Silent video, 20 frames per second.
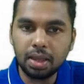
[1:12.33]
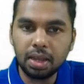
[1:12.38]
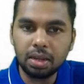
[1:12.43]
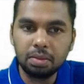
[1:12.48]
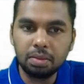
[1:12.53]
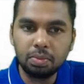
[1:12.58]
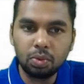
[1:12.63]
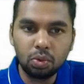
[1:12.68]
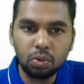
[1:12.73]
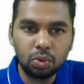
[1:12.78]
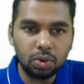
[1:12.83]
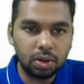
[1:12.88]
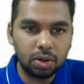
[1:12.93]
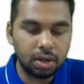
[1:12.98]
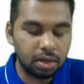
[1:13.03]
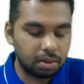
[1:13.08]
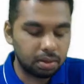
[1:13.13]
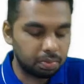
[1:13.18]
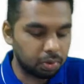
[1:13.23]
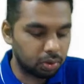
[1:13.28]
any more
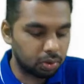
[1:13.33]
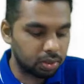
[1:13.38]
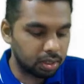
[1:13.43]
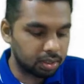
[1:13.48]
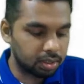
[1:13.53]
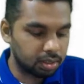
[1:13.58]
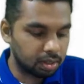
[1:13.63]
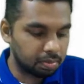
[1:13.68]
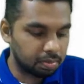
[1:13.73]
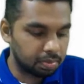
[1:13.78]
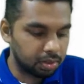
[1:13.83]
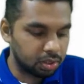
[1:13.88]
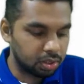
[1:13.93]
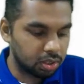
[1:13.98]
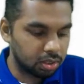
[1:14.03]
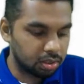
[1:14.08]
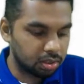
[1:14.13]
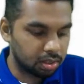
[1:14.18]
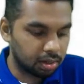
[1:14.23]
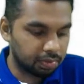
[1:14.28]
project
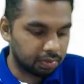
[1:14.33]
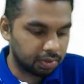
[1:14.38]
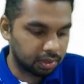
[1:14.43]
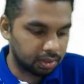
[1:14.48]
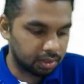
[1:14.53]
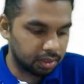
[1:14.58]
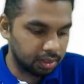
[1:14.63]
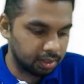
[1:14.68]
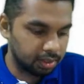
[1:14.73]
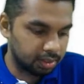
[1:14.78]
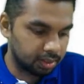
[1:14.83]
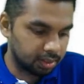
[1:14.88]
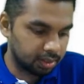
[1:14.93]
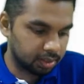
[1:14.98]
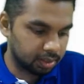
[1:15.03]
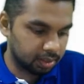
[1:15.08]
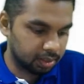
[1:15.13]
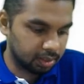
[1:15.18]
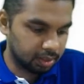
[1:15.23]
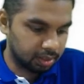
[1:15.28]
submissions after this,
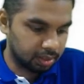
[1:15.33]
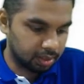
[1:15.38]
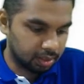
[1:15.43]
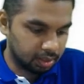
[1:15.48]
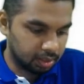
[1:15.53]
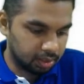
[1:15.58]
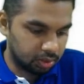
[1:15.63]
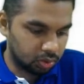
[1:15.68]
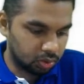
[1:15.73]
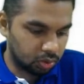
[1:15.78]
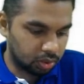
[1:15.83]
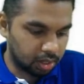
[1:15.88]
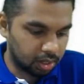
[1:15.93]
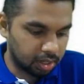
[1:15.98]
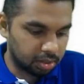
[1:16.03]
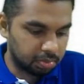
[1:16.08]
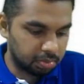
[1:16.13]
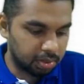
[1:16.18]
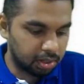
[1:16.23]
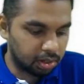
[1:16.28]
so it
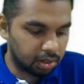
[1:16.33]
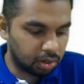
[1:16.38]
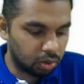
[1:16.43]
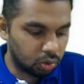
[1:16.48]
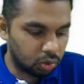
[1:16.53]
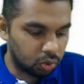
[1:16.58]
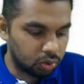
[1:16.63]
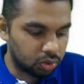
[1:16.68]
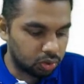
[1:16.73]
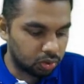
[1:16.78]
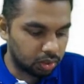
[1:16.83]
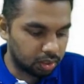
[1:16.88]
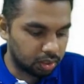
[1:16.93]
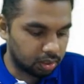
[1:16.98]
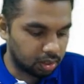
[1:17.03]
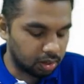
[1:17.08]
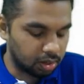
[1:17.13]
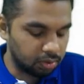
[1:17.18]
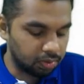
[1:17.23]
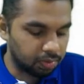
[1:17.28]
has been closed right
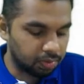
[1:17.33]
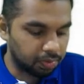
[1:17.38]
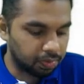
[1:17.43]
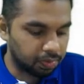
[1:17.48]
now.